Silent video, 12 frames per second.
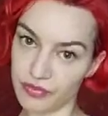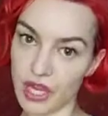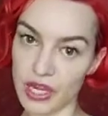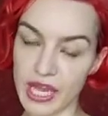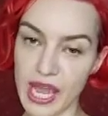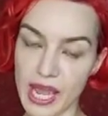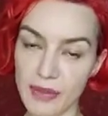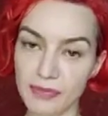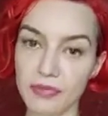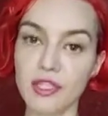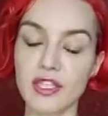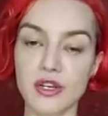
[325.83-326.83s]

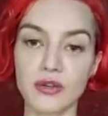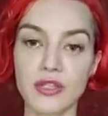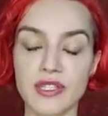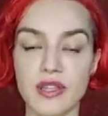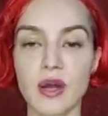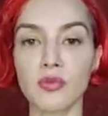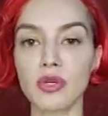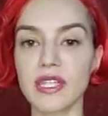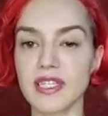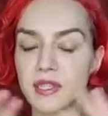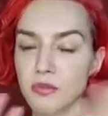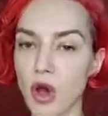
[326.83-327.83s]
Okay, so you start with
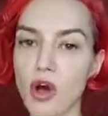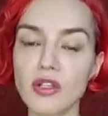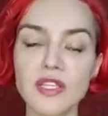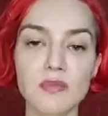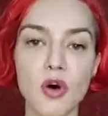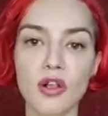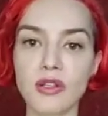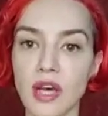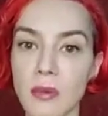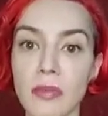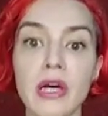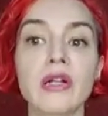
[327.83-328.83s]
a small
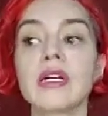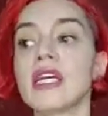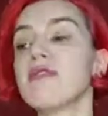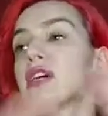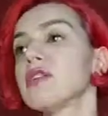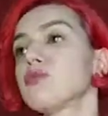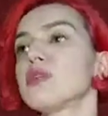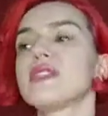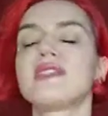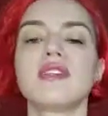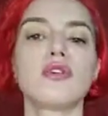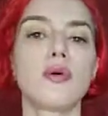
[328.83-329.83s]
dumbbell, even with
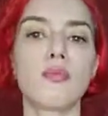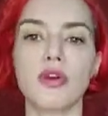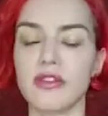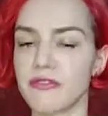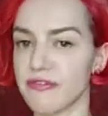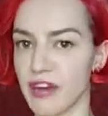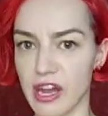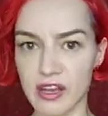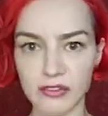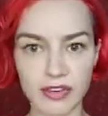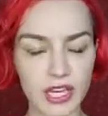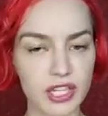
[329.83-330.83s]
0.5
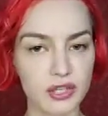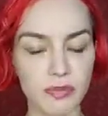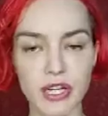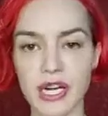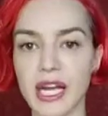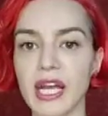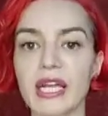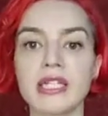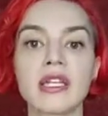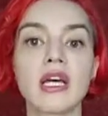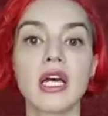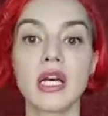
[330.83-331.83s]
kg per
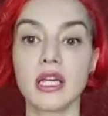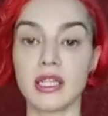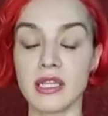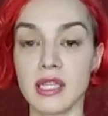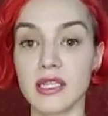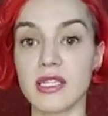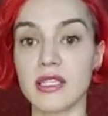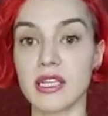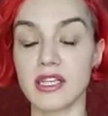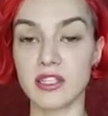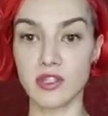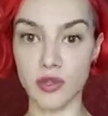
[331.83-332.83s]
hand. This
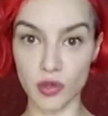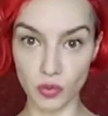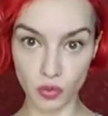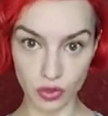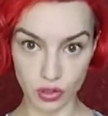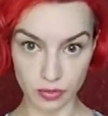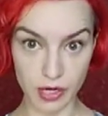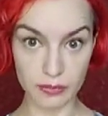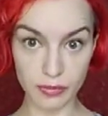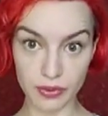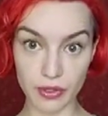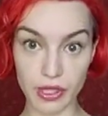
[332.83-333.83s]
is your warm
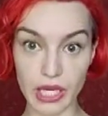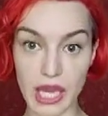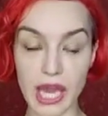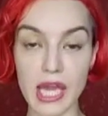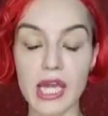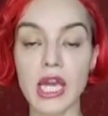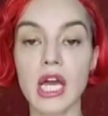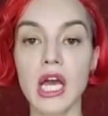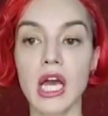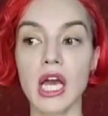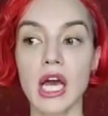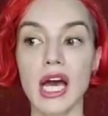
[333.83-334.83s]
up. Okay,
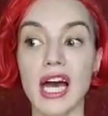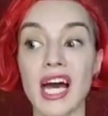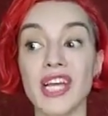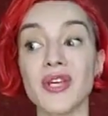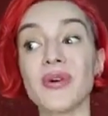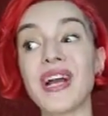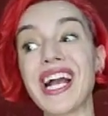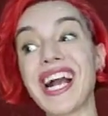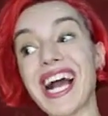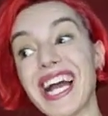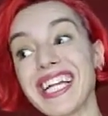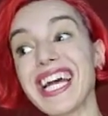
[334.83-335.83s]
you
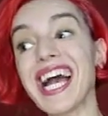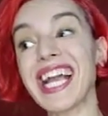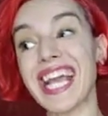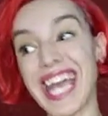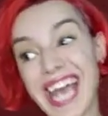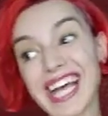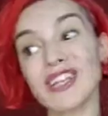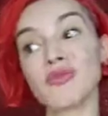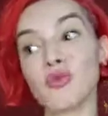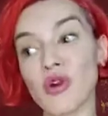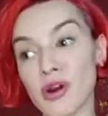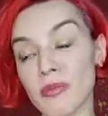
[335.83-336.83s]
kind of
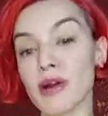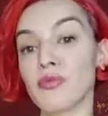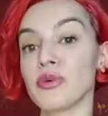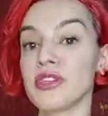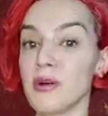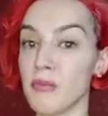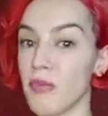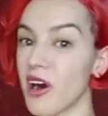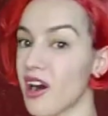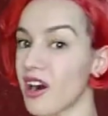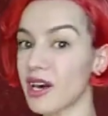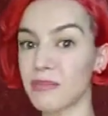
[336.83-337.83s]
can warm up with the
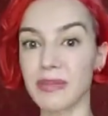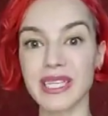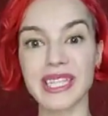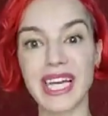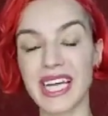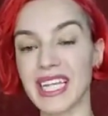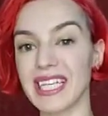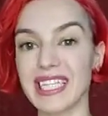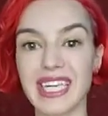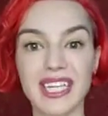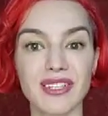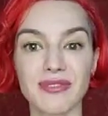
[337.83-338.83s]
bar, but then at
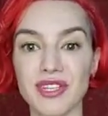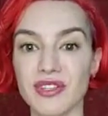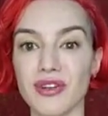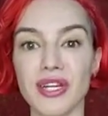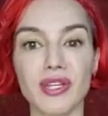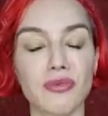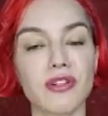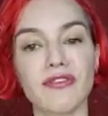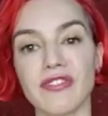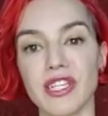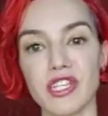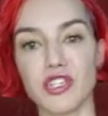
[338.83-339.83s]
the end of the story, you will
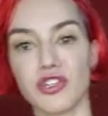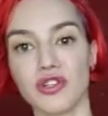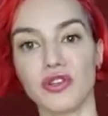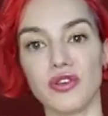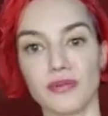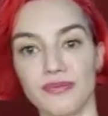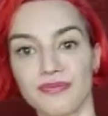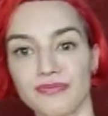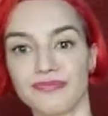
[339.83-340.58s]
finish to